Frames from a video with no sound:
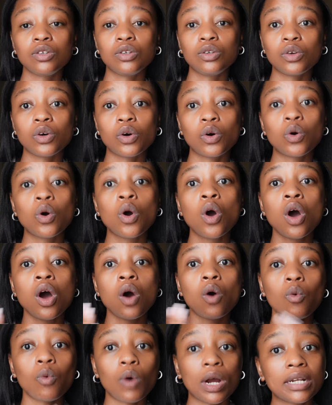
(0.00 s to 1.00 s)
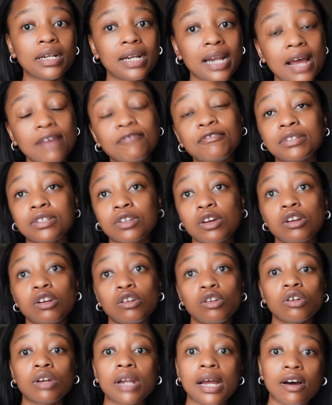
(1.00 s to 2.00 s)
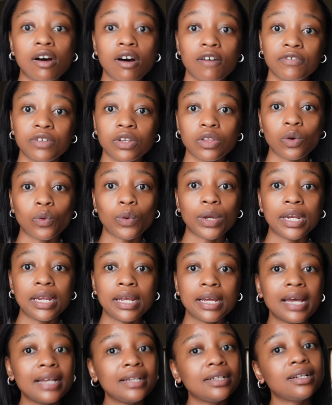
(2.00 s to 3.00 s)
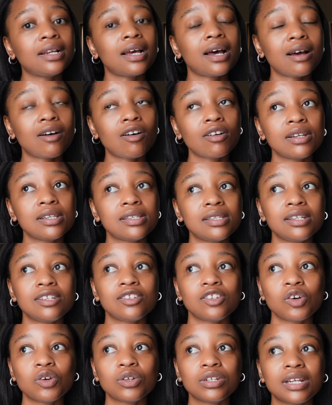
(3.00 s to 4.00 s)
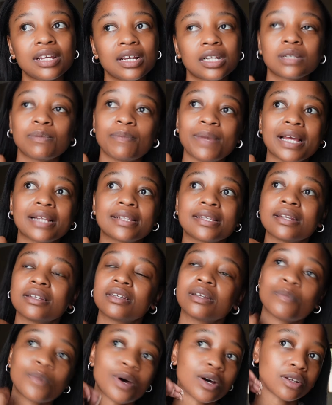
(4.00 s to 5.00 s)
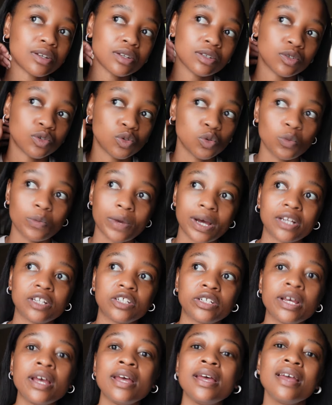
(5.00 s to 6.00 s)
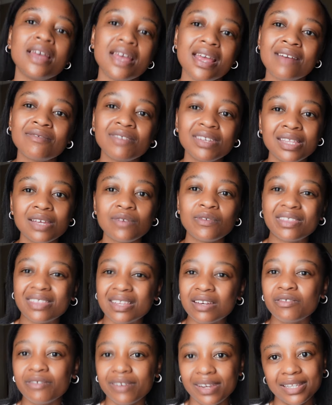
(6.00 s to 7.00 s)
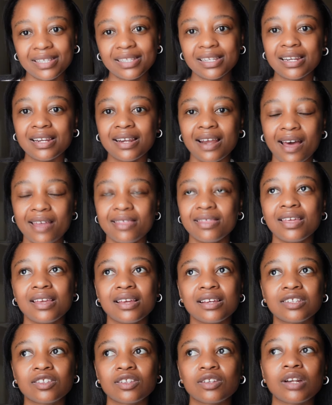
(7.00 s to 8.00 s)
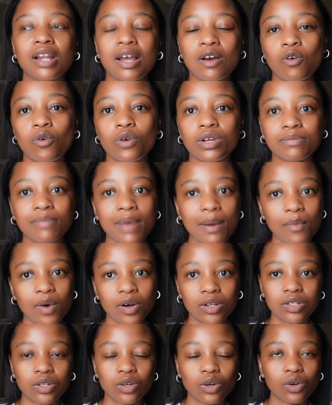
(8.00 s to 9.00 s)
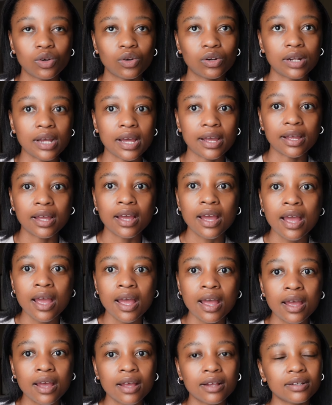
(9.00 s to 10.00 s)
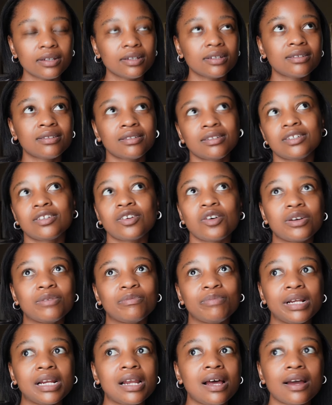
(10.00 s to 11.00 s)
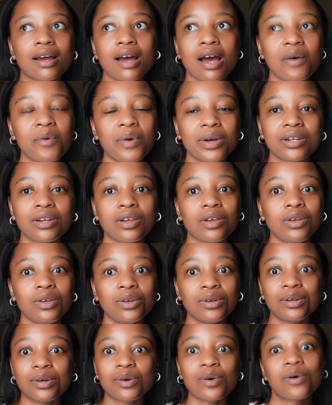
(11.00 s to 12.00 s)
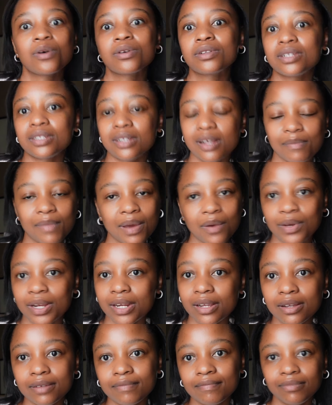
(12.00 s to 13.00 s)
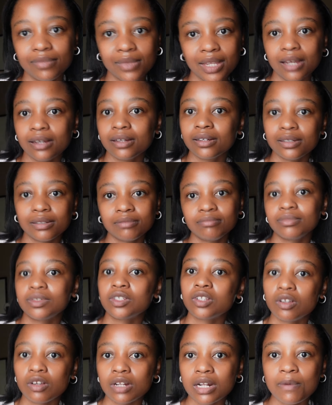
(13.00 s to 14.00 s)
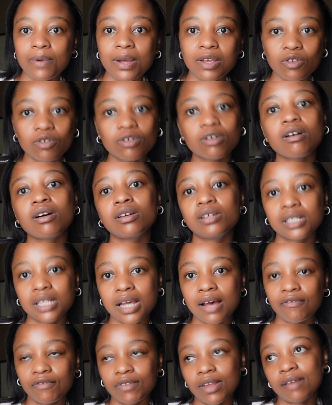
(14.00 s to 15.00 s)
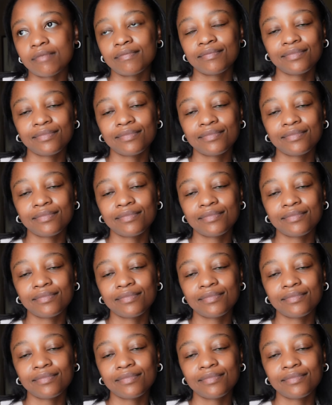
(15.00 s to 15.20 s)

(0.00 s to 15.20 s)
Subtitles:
you know, what life is gonna look like after the wedding, and honestly, don't expect and demand too much. Everything within reason, I think, is like always my motto. Like, don't be like, I want unicorns at my wedding. Like, so it's like my unicorns after.